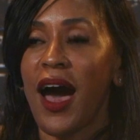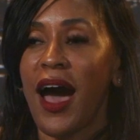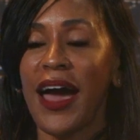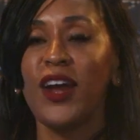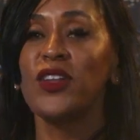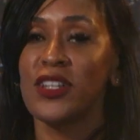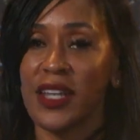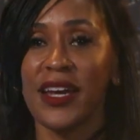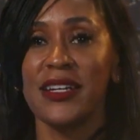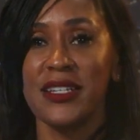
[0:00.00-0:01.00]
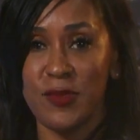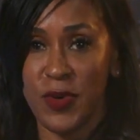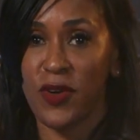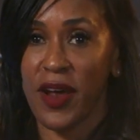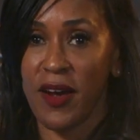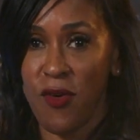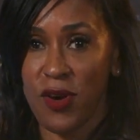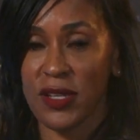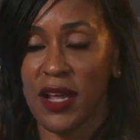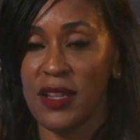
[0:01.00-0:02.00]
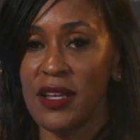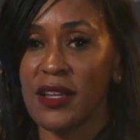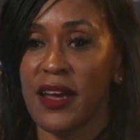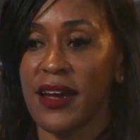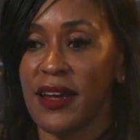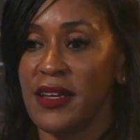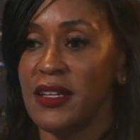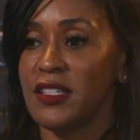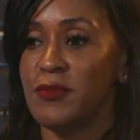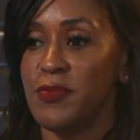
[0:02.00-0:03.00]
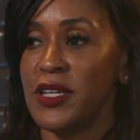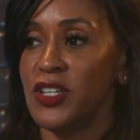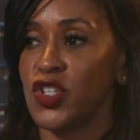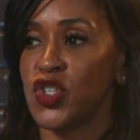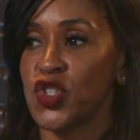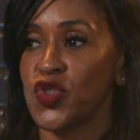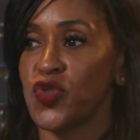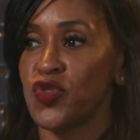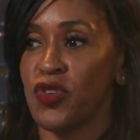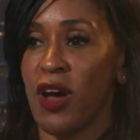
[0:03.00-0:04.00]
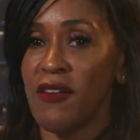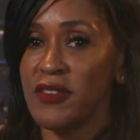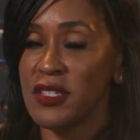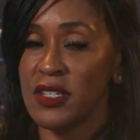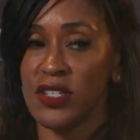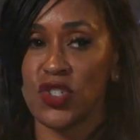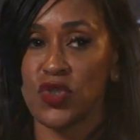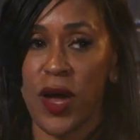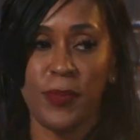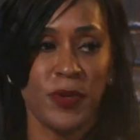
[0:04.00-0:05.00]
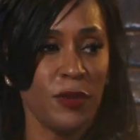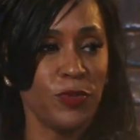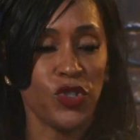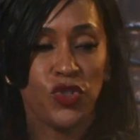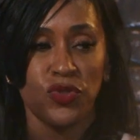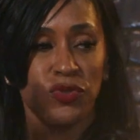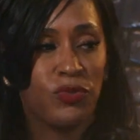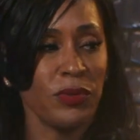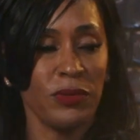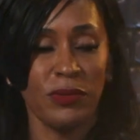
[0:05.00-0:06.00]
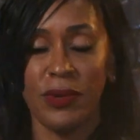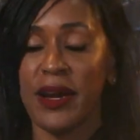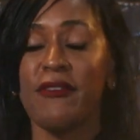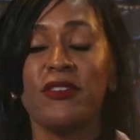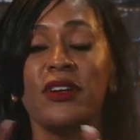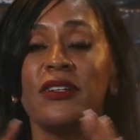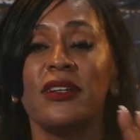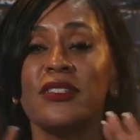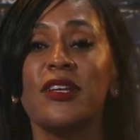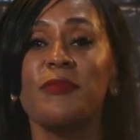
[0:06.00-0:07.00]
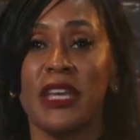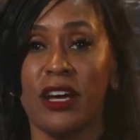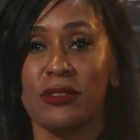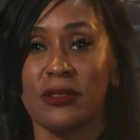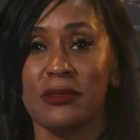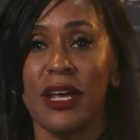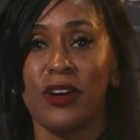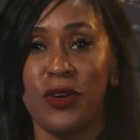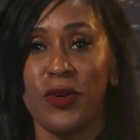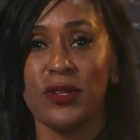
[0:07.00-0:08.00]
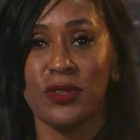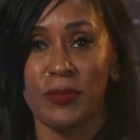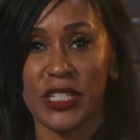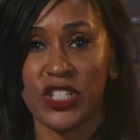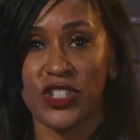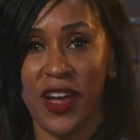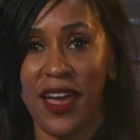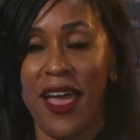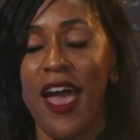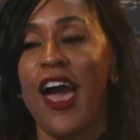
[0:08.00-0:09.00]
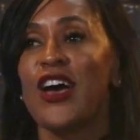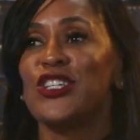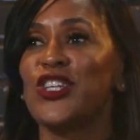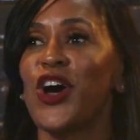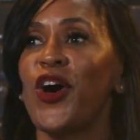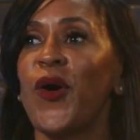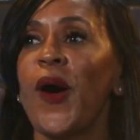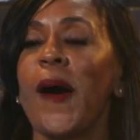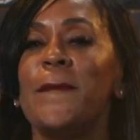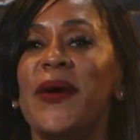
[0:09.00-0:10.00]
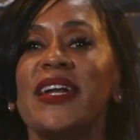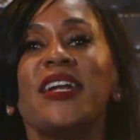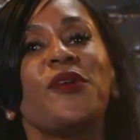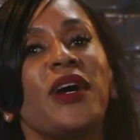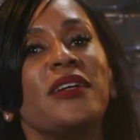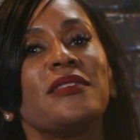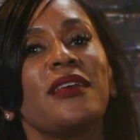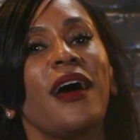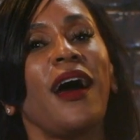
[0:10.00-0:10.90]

I don't look like I need to be on that horse. I look like I need to be st- obviously strapped up or st- whatever. It's something else, not on a horse on a beach. Okay. So, but, anyways,